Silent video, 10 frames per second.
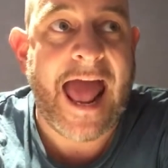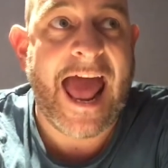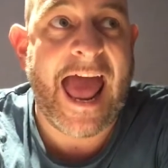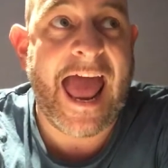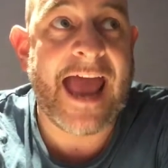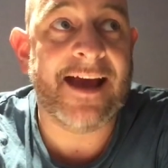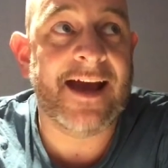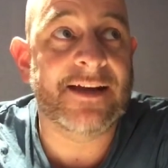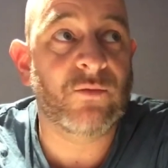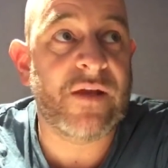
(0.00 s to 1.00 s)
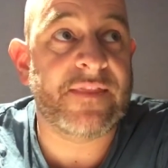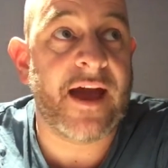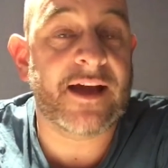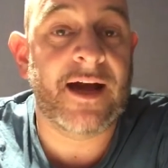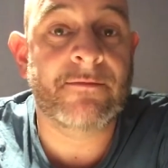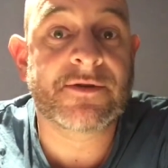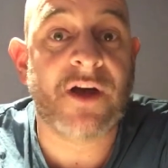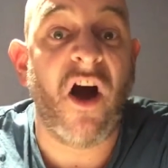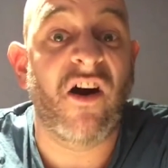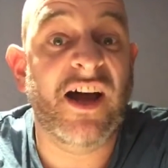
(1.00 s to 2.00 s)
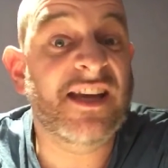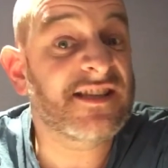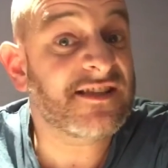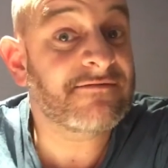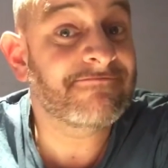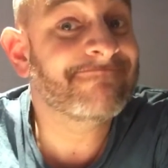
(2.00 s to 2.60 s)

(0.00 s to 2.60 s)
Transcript: And with that comes the highs,